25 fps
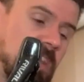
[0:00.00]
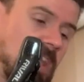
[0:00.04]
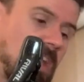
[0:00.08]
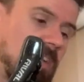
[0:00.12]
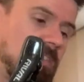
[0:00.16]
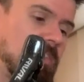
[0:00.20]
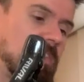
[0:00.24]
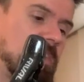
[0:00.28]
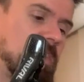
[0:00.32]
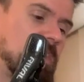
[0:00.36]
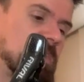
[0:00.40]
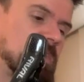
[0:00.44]
that
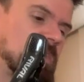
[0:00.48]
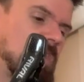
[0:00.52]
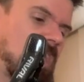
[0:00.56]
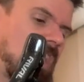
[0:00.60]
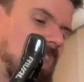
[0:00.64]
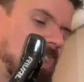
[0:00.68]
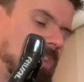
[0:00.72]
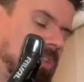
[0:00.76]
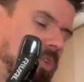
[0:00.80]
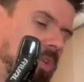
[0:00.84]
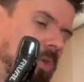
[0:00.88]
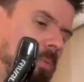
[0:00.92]
everything's
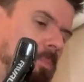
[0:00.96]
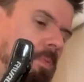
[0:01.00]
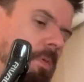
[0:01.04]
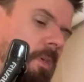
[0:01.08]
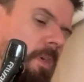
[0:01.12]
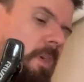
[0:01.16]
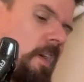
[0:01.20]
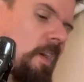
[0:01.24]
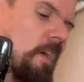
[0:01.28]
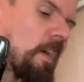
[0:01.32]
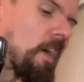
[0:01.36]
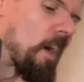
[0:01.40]
lined up.
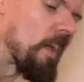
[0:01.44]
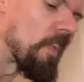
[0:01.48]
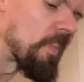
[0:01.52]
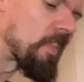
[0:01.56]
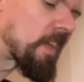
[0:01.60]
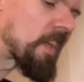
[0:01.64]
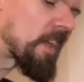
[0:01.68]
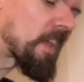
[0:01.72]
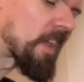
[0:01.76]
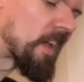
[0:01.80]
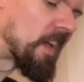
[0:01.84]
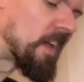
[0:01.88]
I
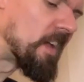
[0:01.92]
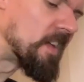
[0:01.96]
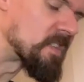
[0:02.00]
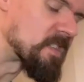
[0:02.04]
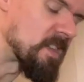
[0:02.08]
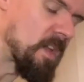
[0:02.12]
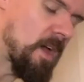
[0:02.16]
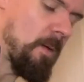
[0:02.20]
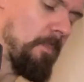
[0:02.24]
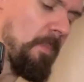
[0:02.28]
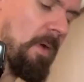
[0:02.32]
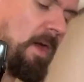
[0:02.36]
think it is.
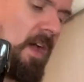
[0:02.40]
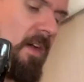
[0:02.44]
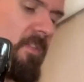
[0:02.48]
I might